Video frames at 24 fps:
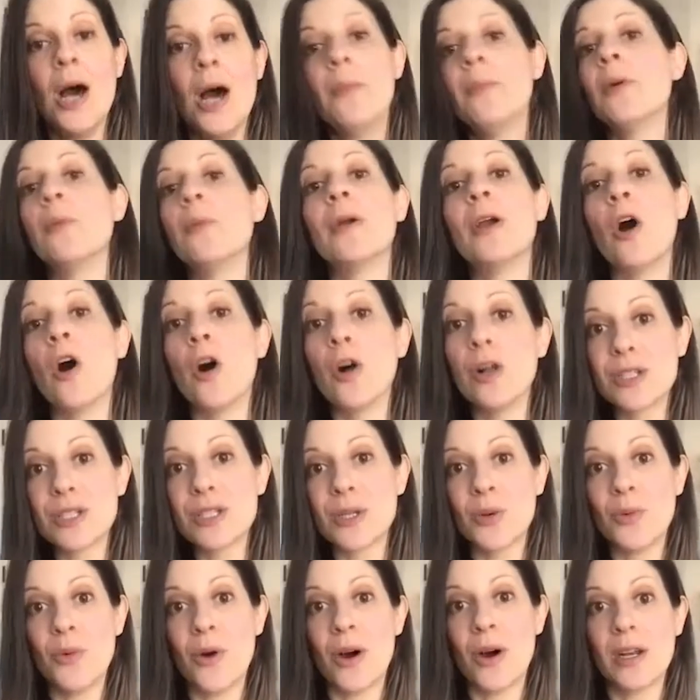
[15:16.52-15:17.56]
but we
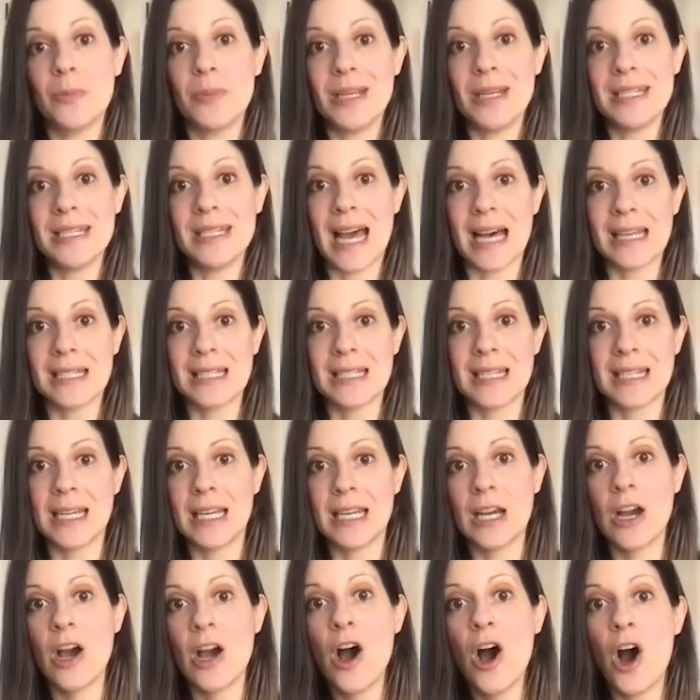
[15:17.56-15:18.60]
also want to be
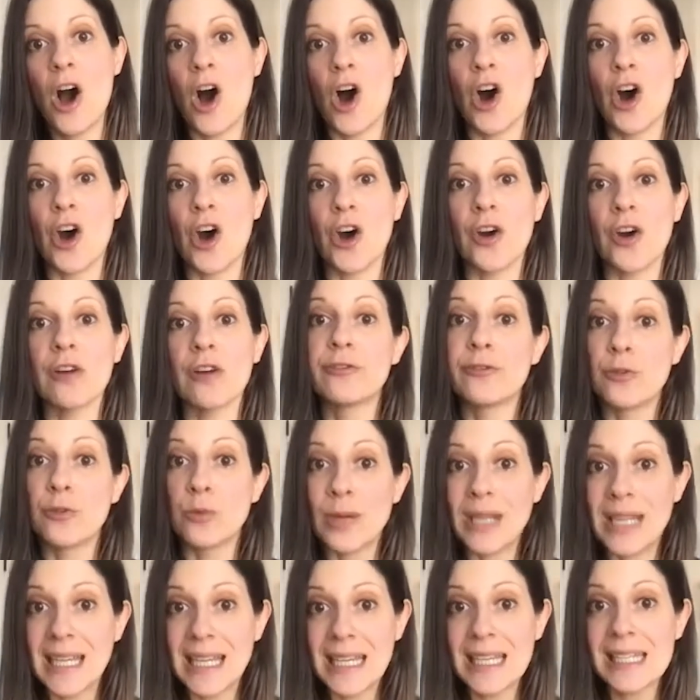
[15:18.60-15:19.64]
testing our
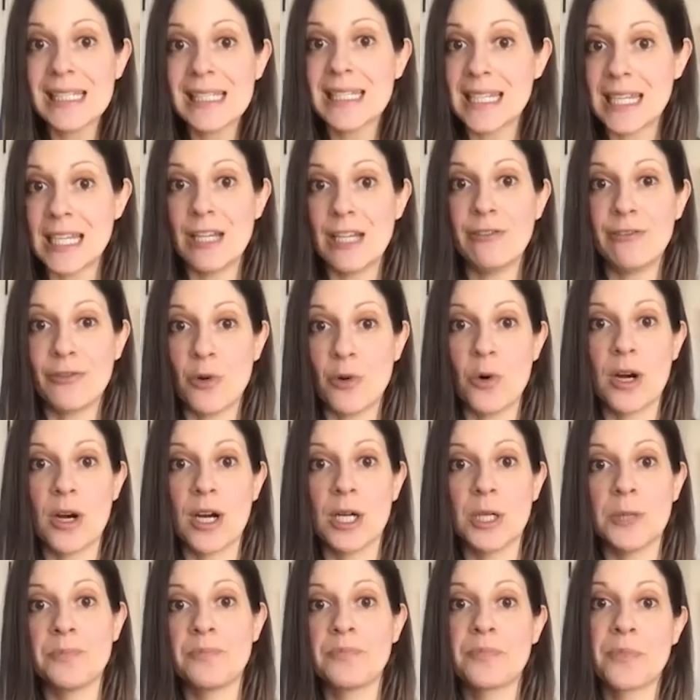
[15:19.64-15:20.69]
free
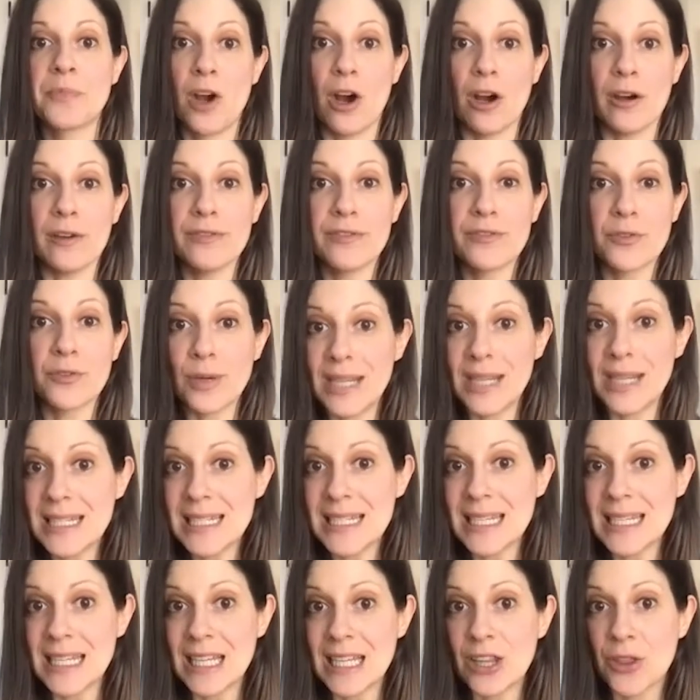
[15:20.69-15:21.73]
T4, our free
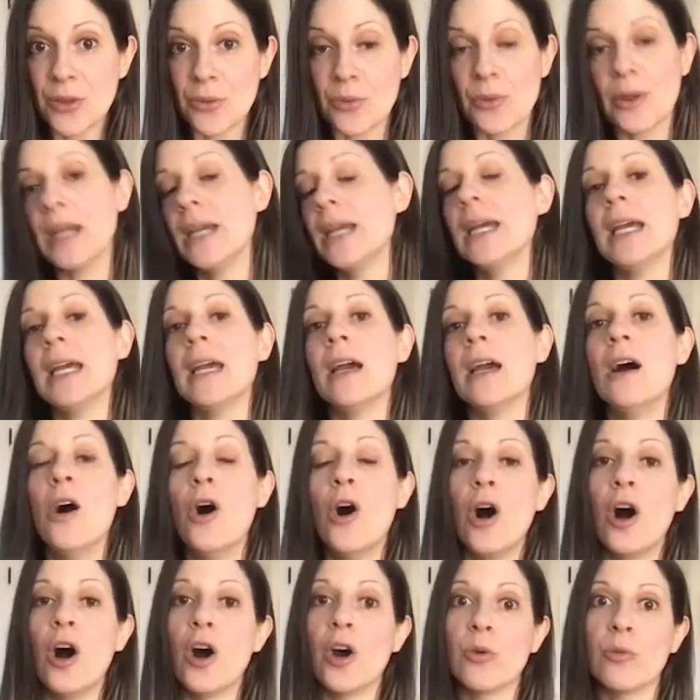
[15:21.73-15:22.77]
T3,
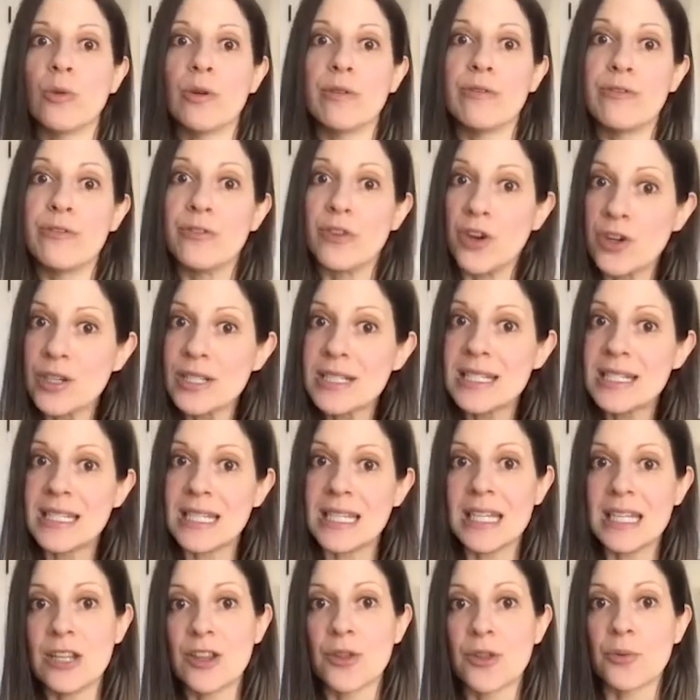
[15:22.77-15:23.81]
our reverse
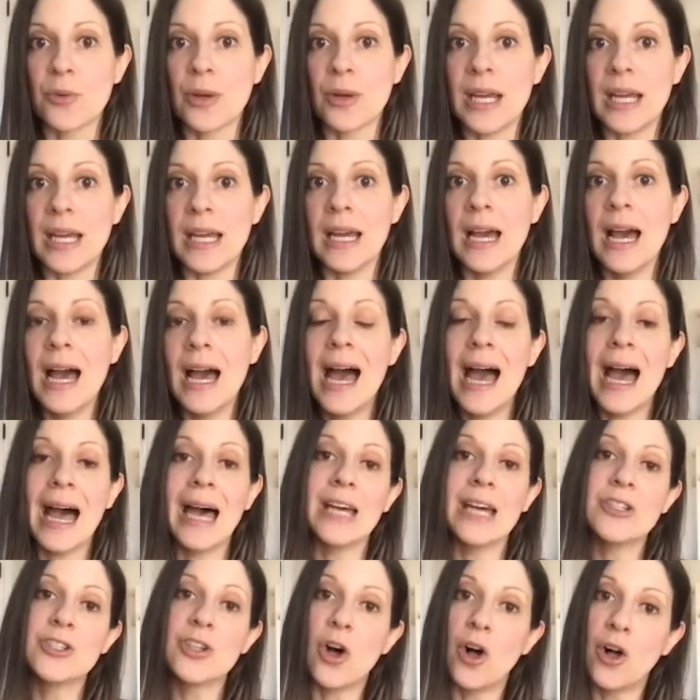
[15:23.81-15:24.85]
T3,
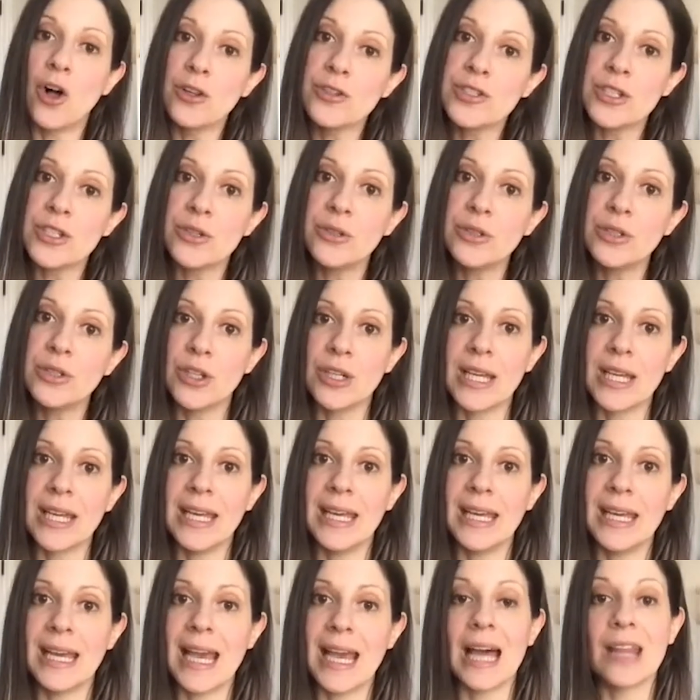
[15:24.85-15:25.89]
and also
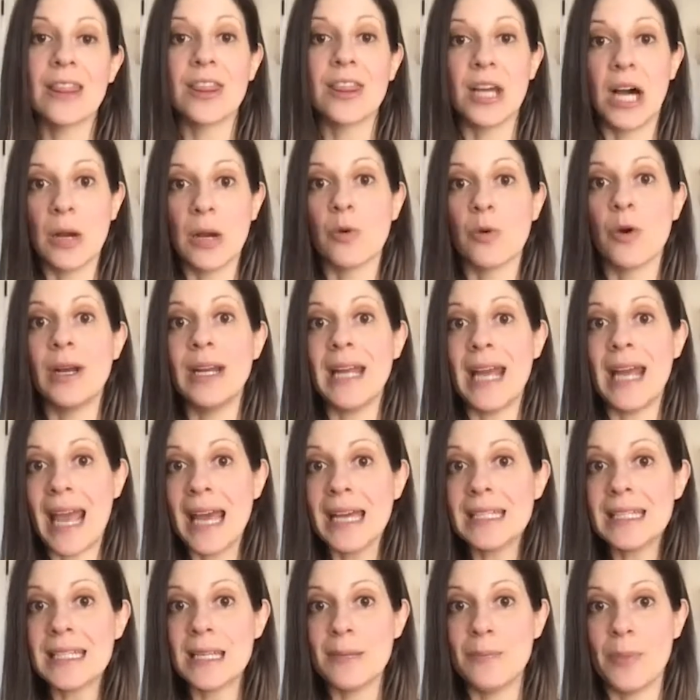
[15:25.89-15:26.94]
looking at thyroid
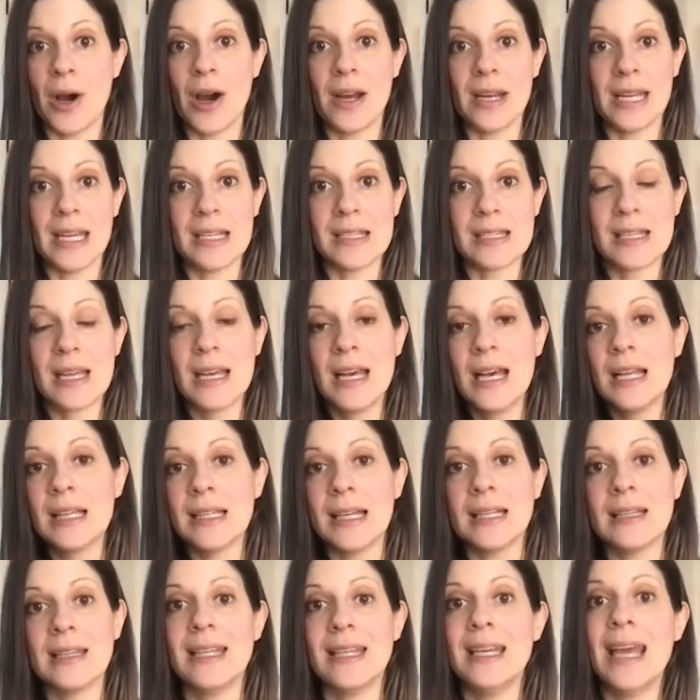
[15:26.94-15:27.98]
antibodies
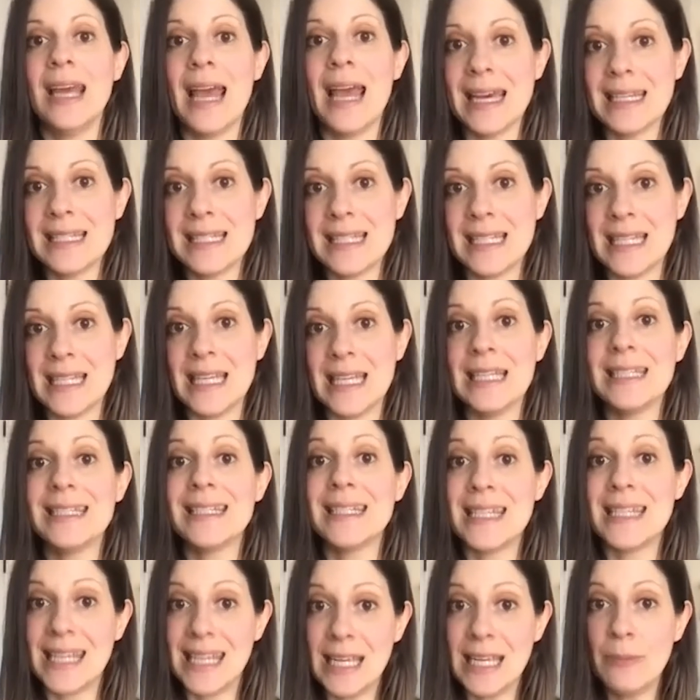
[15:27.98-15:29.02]
like the
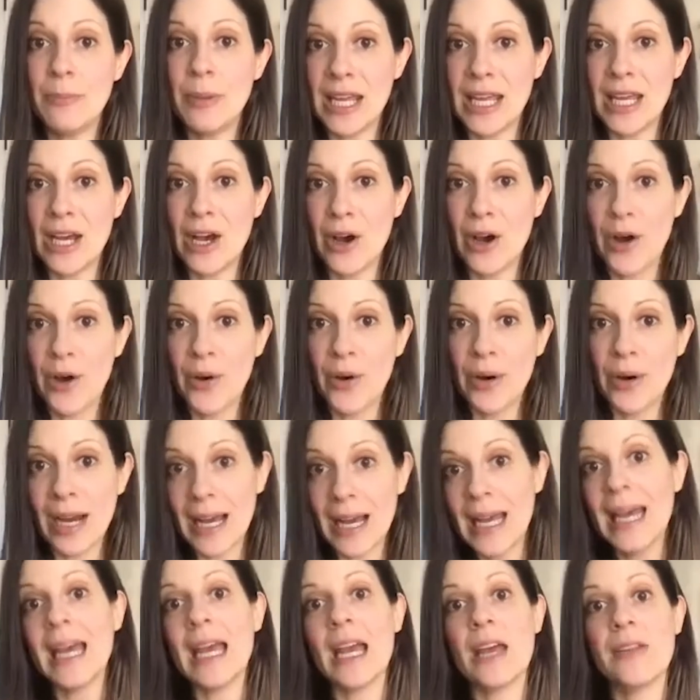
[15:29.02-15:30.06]
anti-TPO
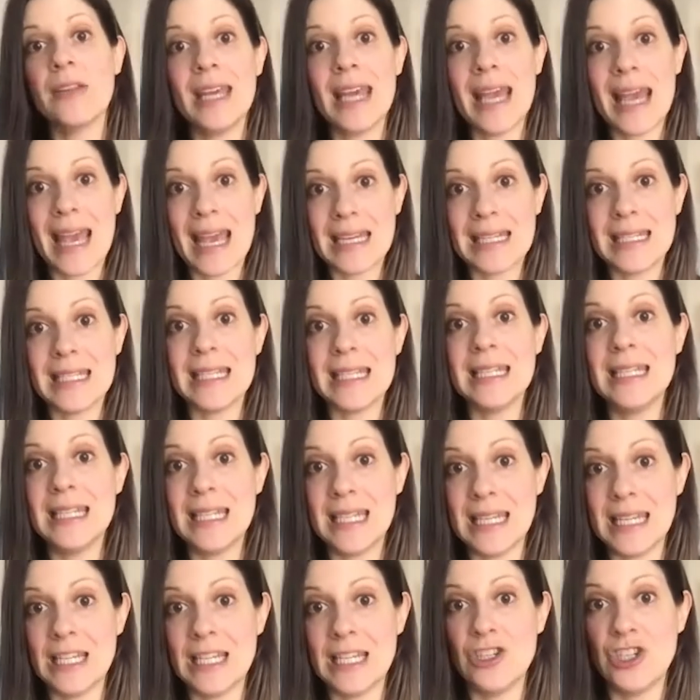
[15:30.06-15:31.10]
and the
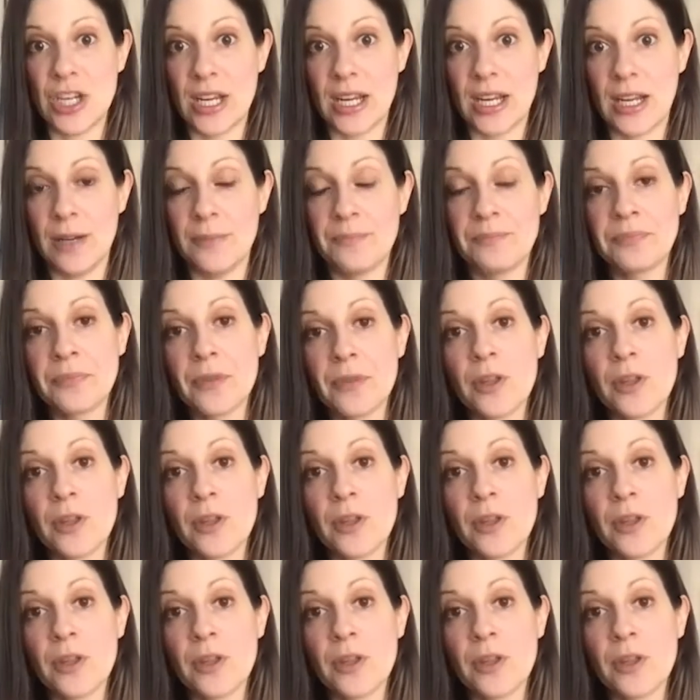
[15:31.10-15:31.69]
anti-TG.